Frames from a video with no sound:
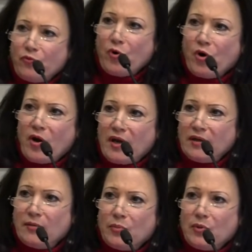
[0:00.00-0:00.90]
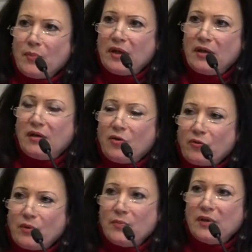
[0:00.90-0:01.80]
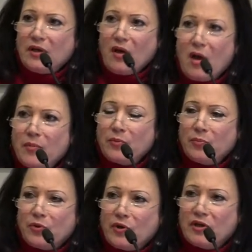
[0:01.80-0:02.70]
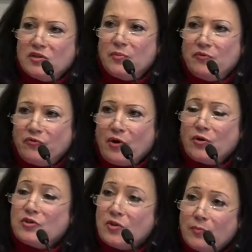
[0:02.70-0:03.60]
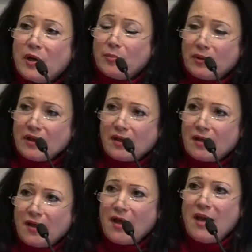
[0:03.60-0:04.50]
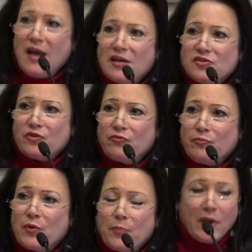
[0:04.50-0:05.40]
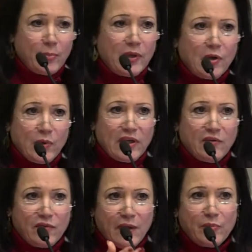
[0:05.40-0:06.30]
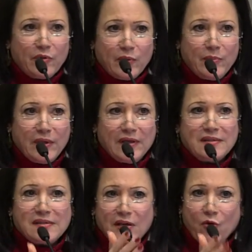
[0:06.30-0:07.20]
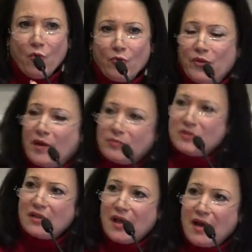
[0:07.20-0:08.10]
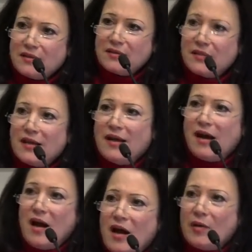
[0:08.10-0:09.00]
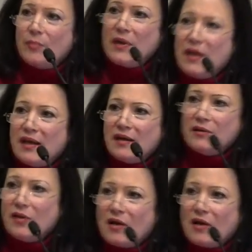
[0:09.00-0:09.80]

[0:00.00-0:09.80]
before, I had implemented a three-minute comment period to be fair to the public. As the, the public, we give them three minutes and hold them to that. Um, and